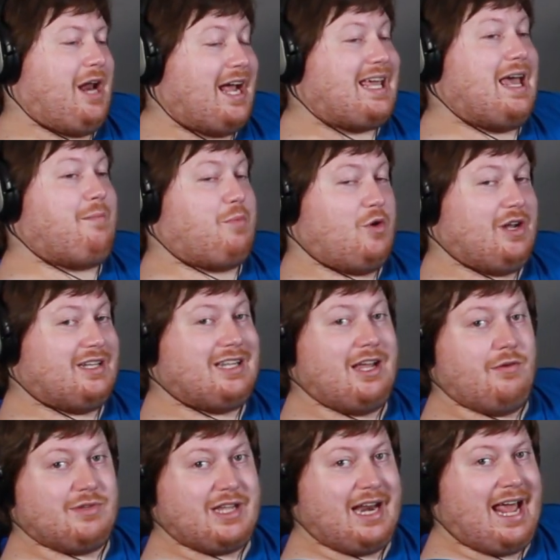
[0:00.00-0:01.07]
and I kept
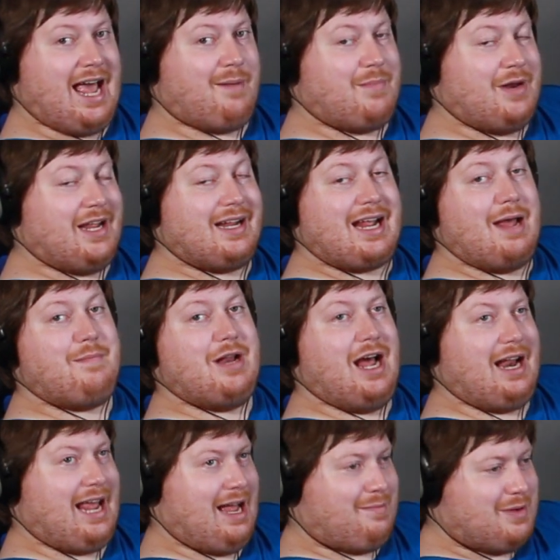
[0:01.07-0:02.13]
predicting it was going to happen, and it kept
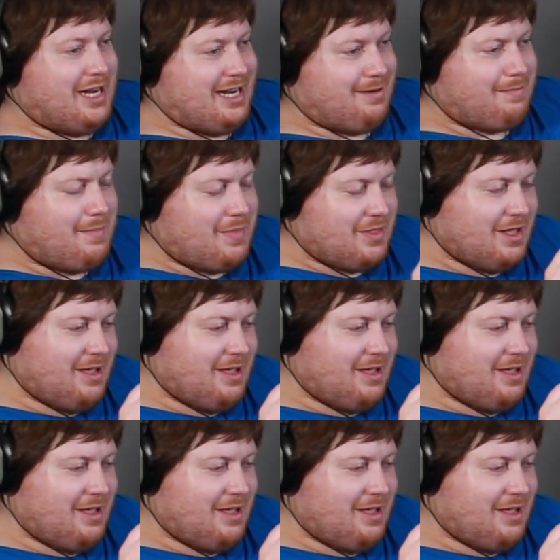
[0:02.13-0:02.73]
not happening.